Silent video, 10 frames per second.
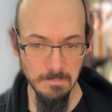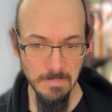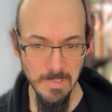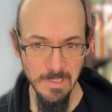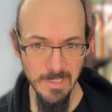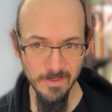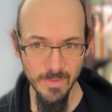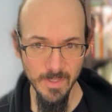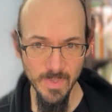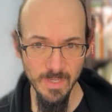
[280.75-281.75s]
I don't
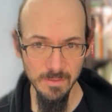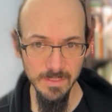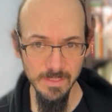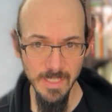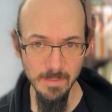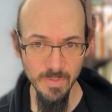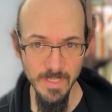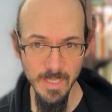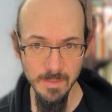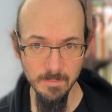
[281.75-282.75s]
think we called it stable
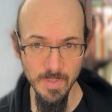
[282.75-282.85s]
yet,